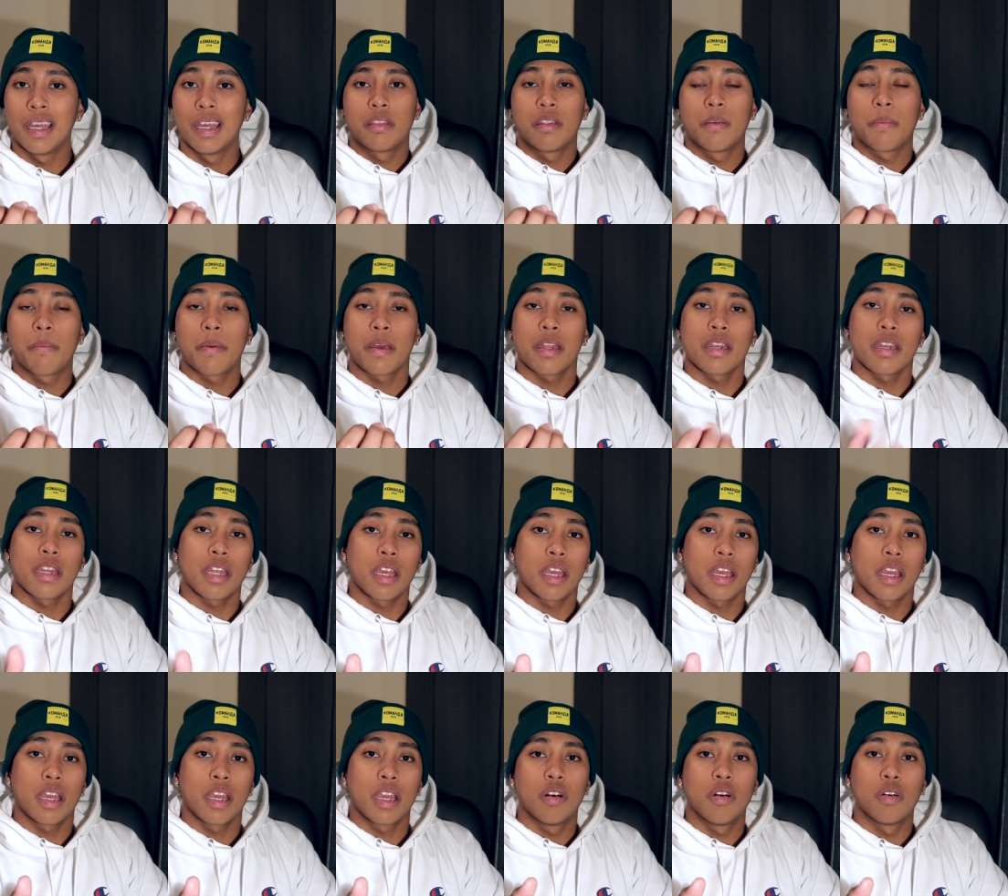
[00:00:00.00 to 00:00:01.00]

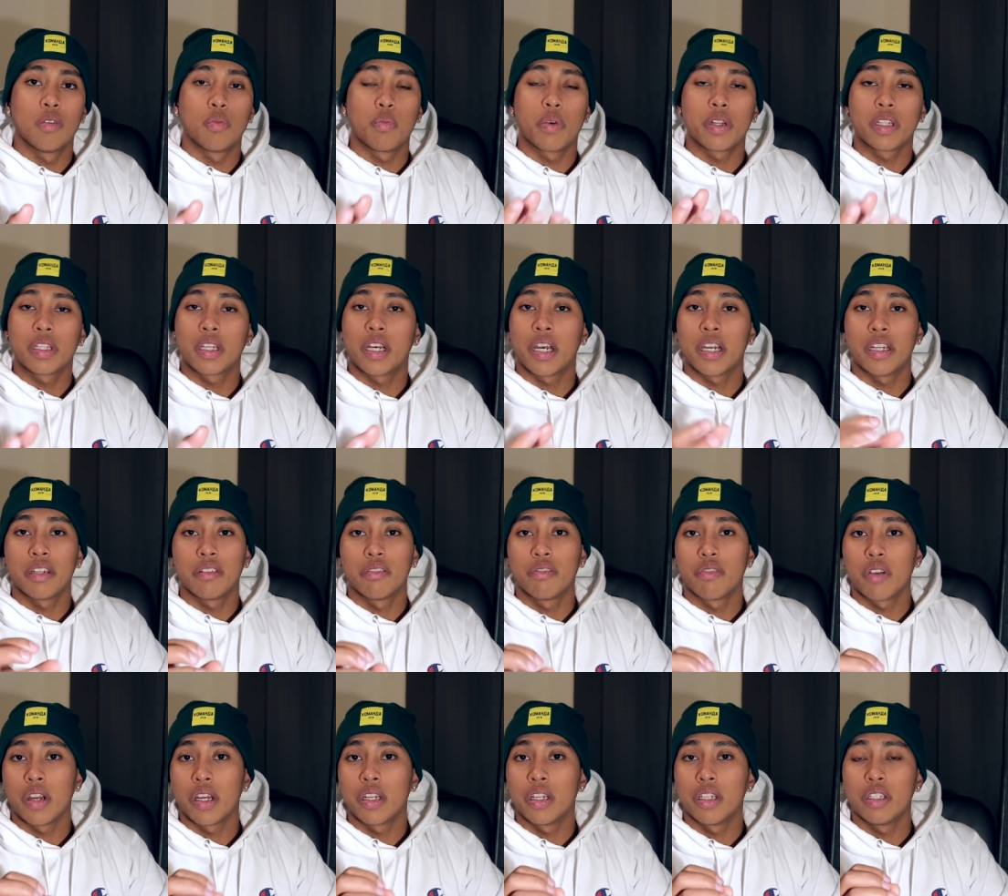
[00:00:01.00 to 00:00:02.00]
depending on what kind
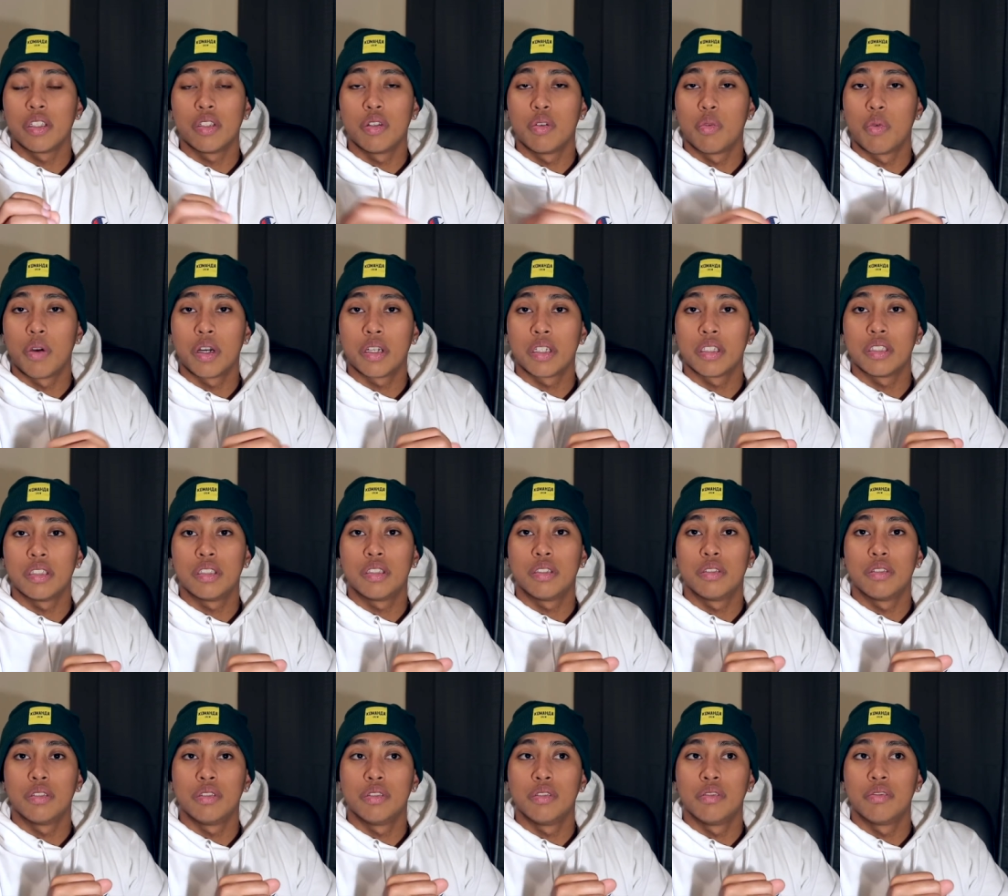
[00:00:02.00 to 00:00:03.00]
of riding you wanted
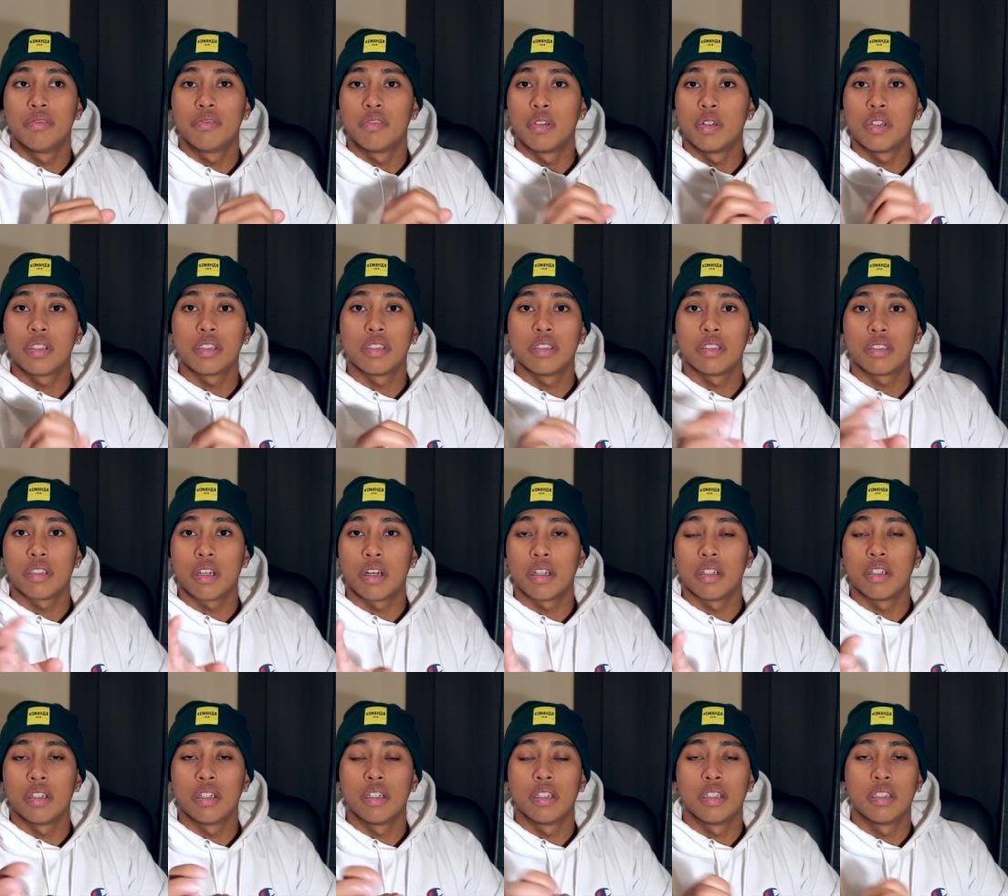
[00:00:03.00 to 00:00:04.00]
to focus
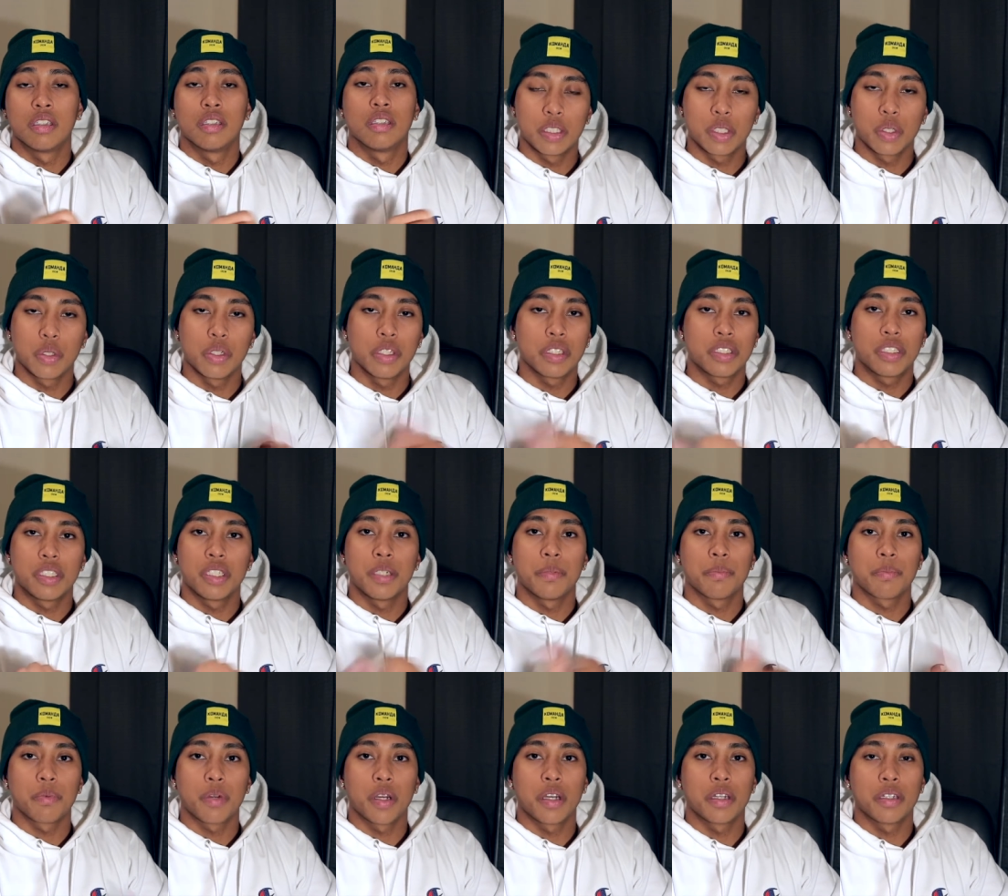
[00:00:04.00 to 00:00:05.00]
on. So let's
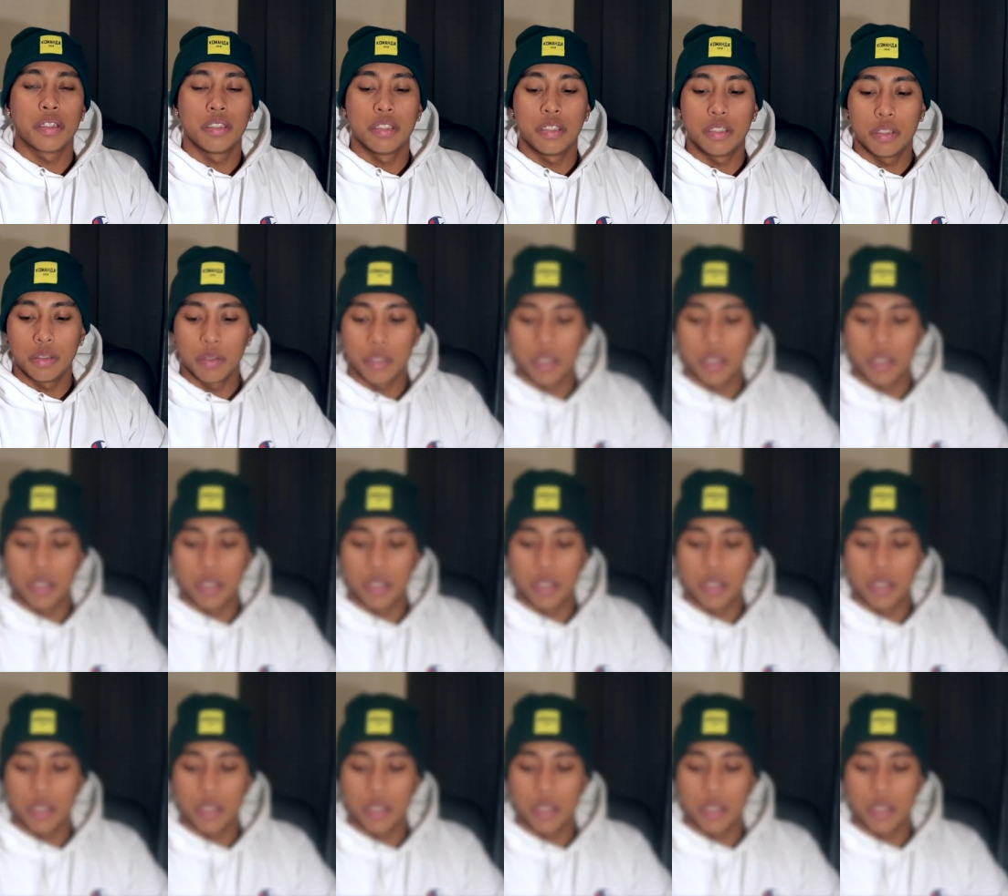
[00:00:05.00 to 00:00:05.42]
jump right into